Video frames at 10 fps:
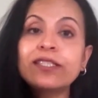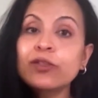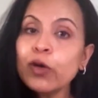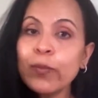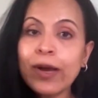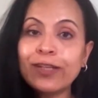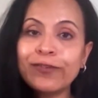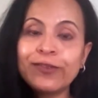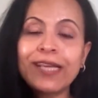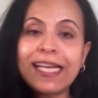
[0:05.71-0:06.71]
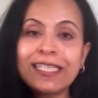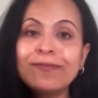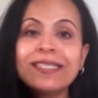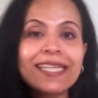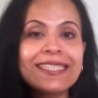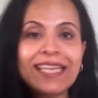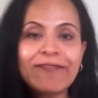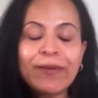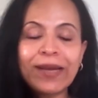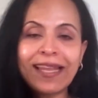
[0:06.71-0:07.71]
store-bought food items that's
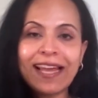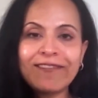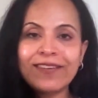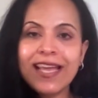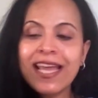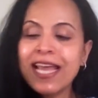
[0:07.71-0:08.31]
saving my life.